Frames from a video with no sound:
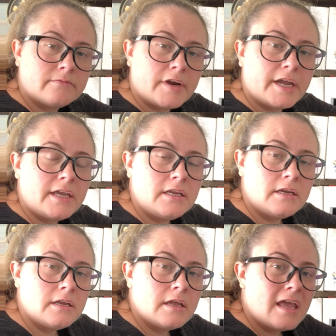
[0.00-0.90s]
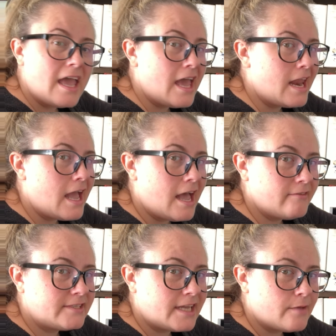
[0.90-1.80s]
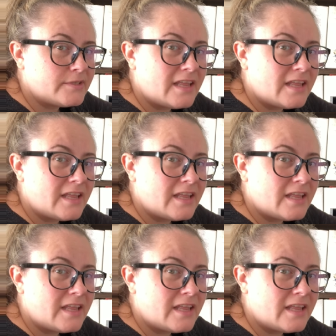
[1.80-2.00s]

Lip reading: right, and half steps.